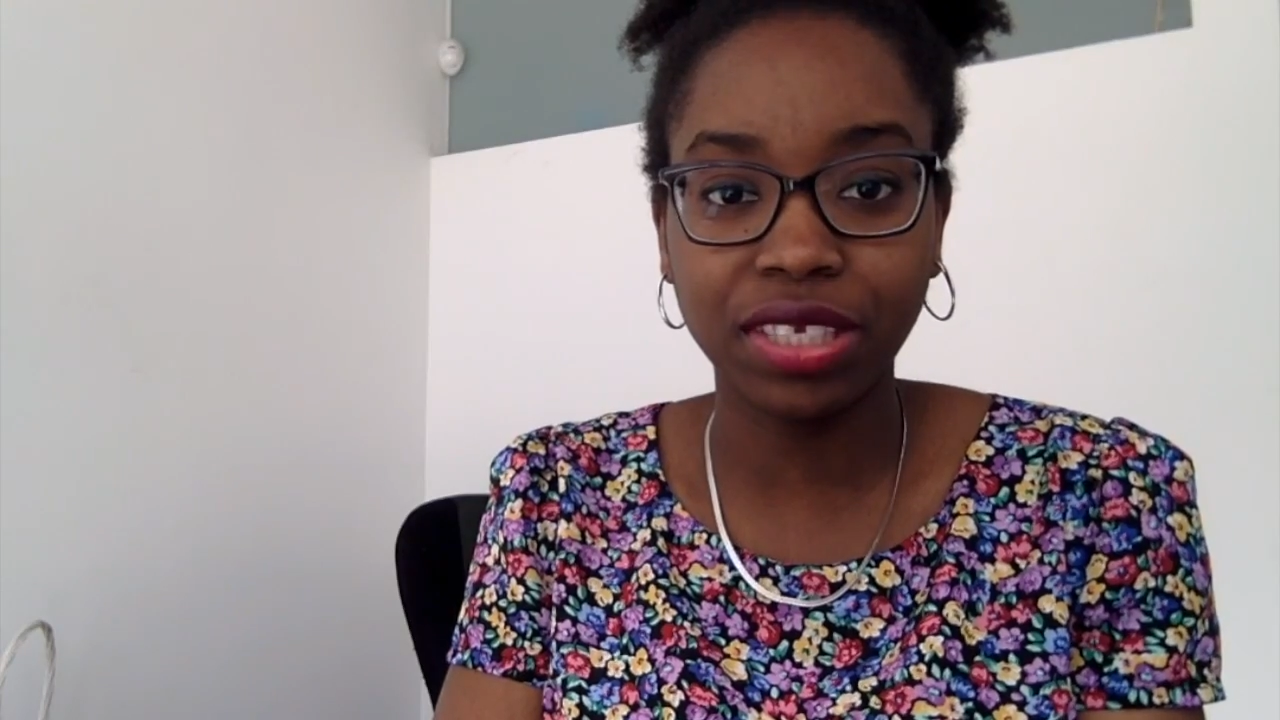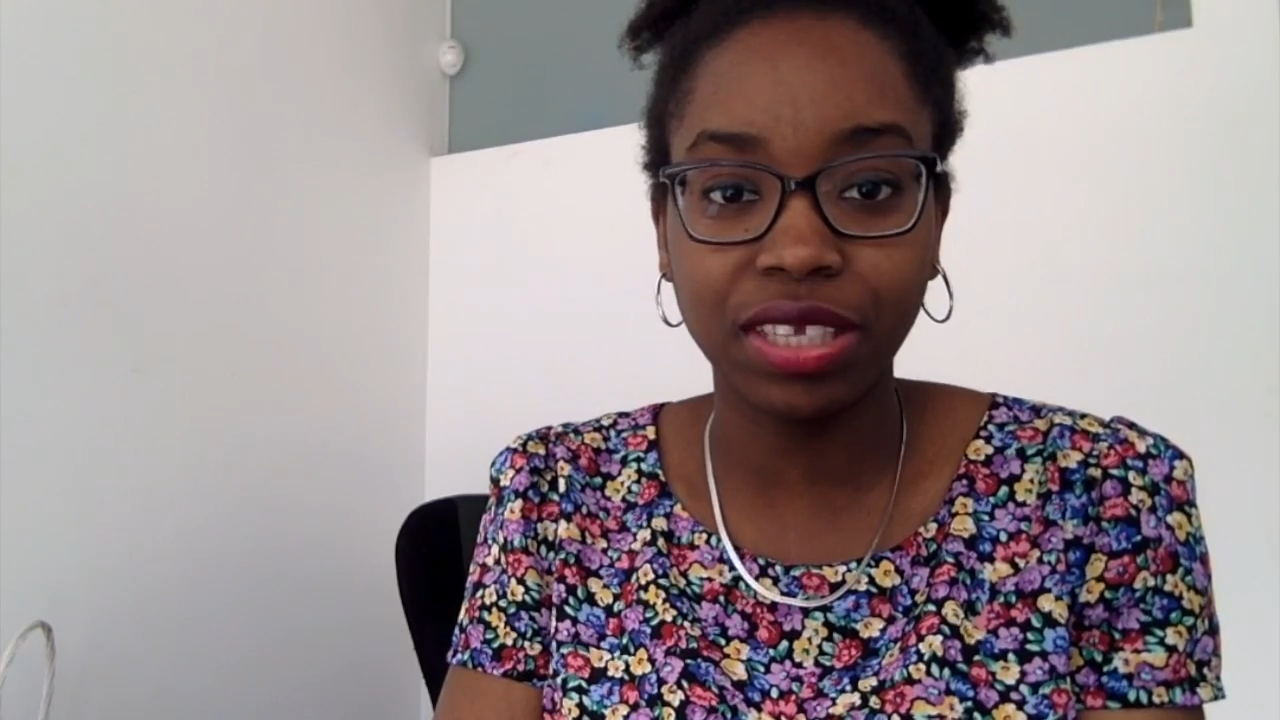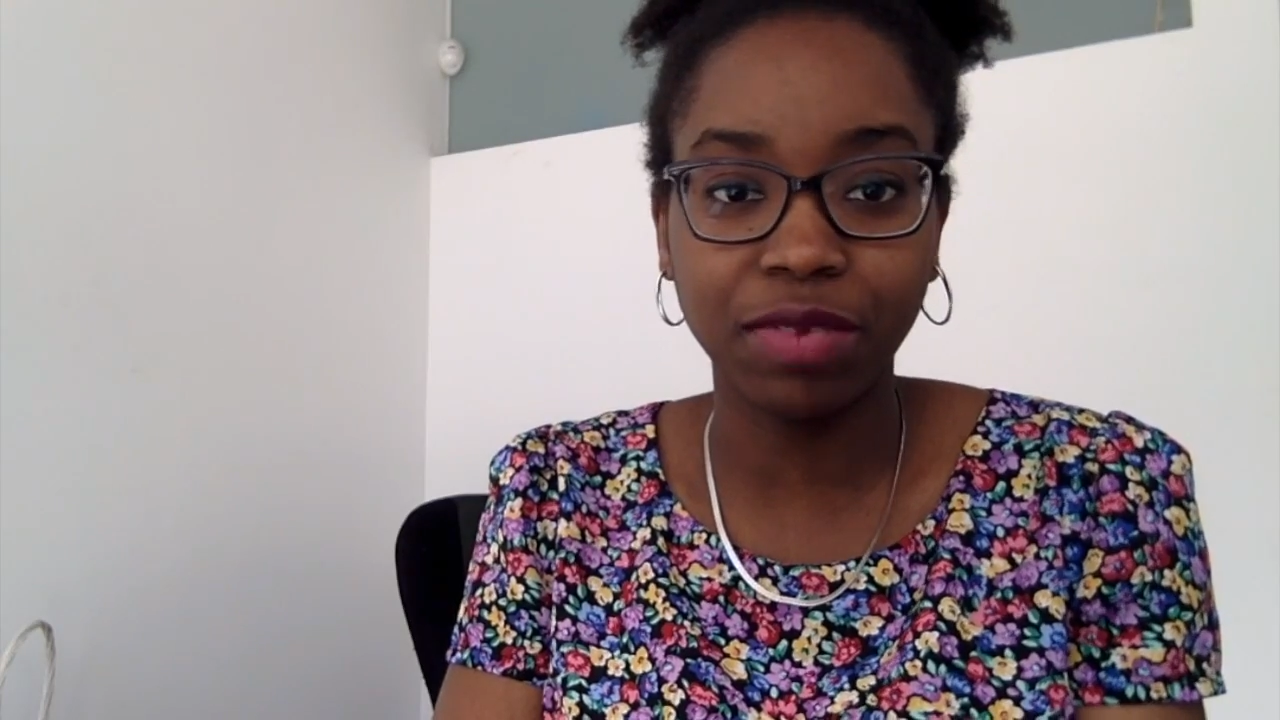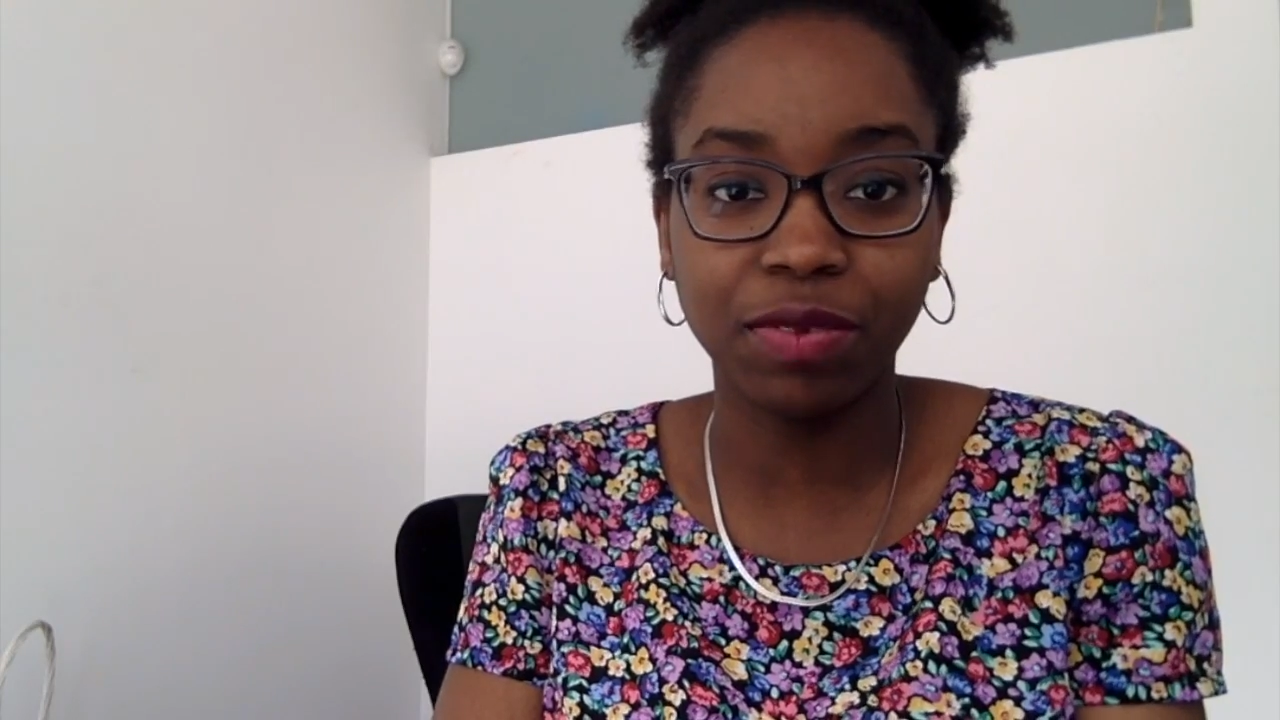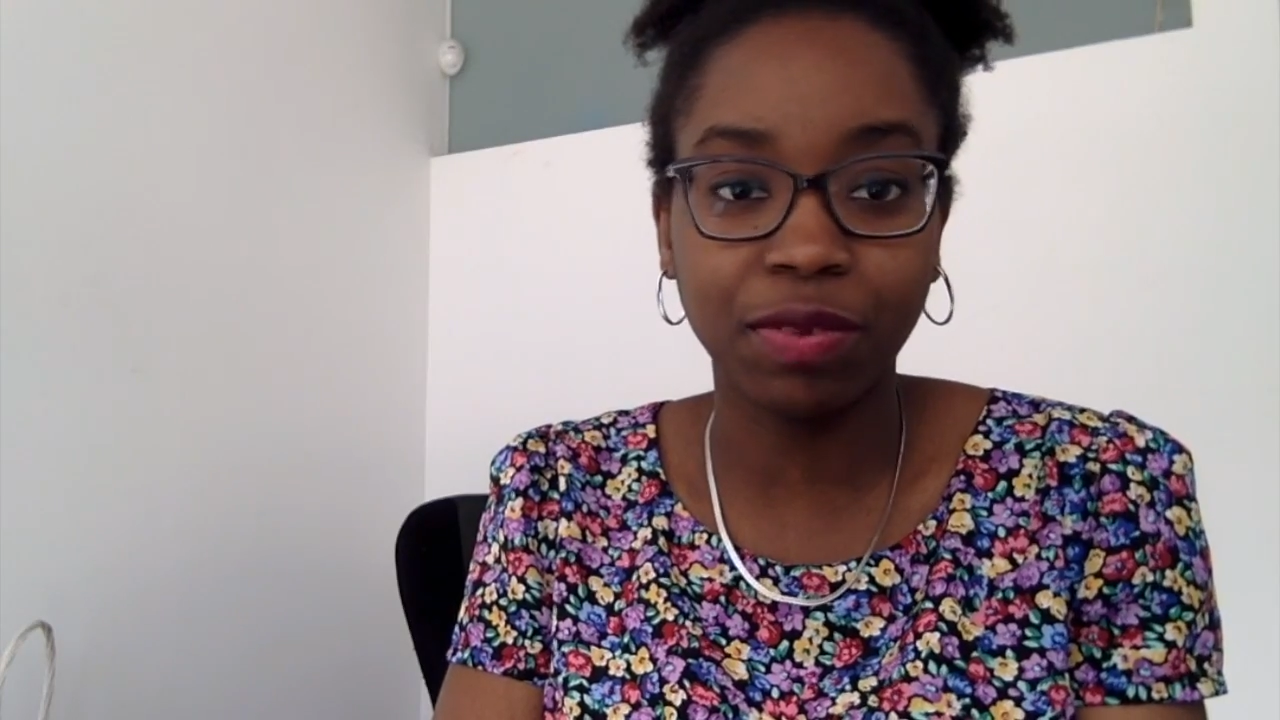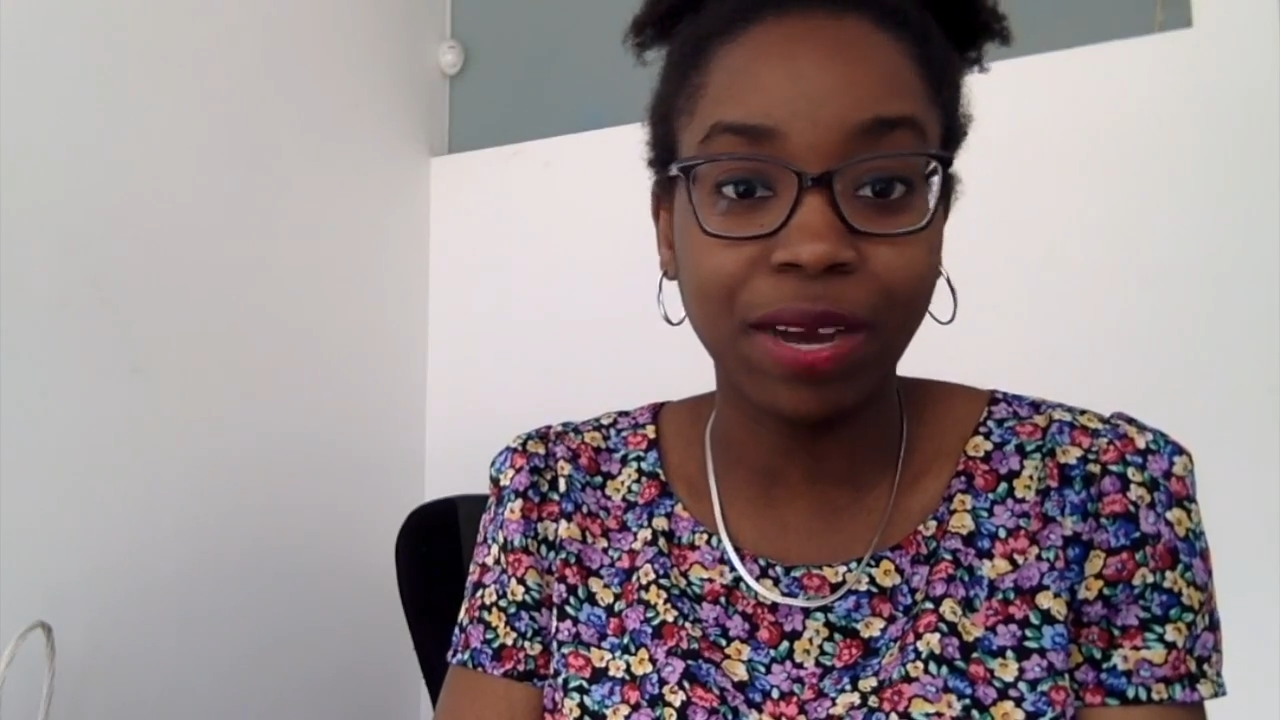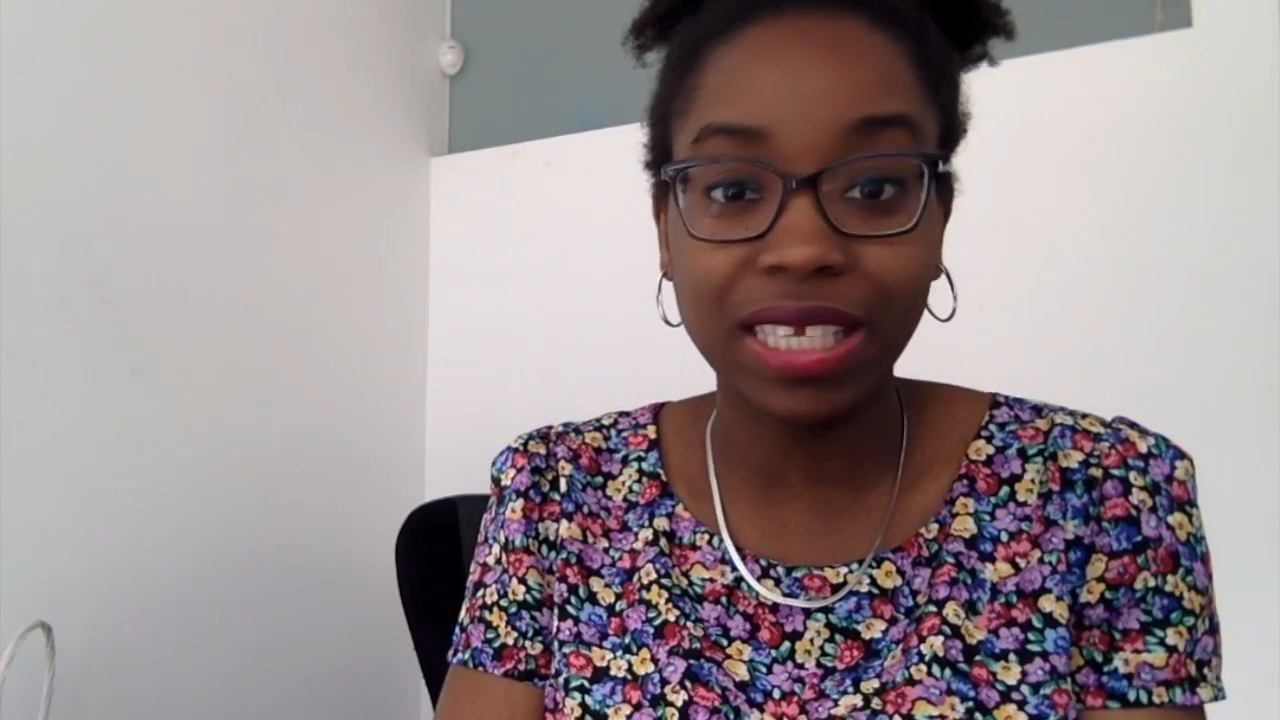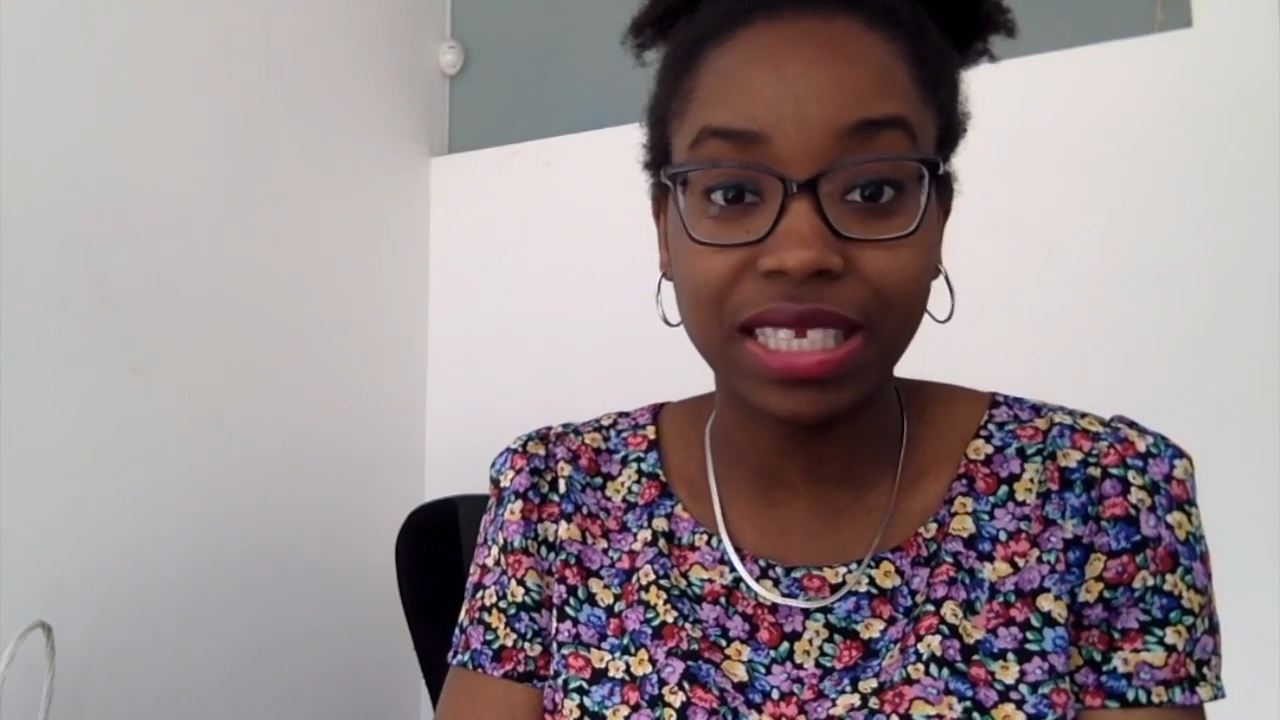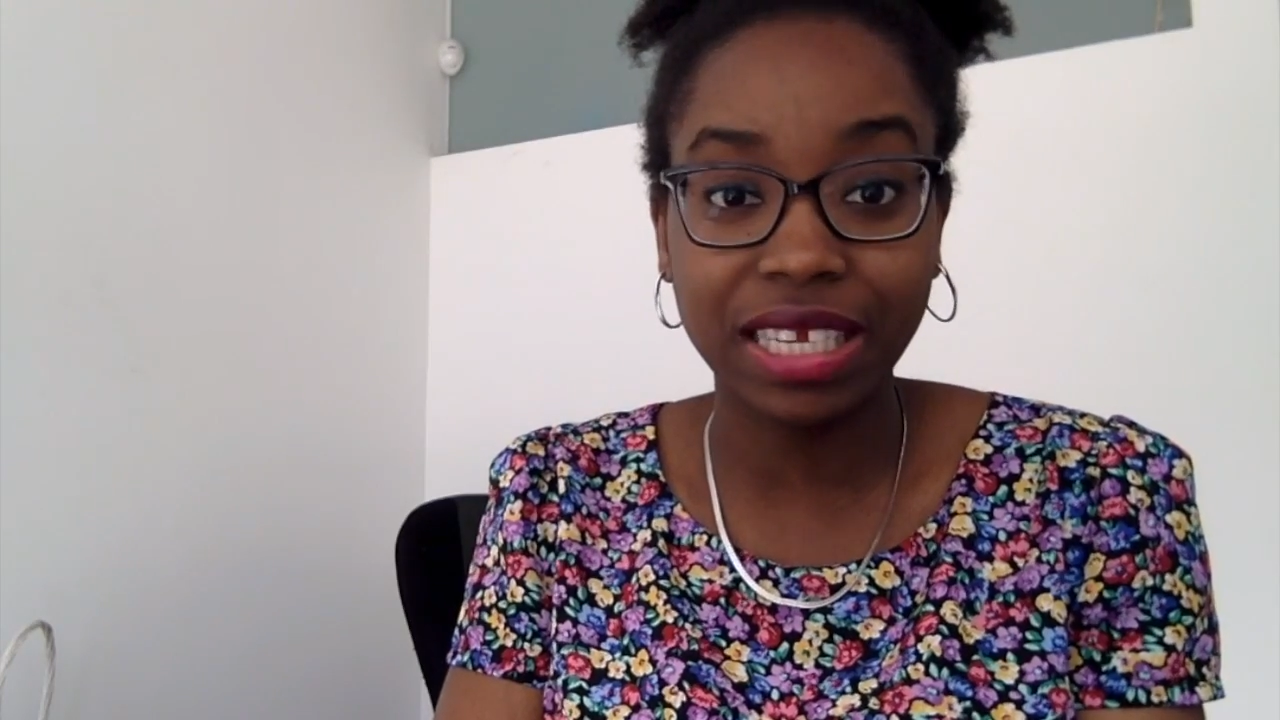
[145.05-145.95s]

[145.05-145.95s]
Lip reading: They were writing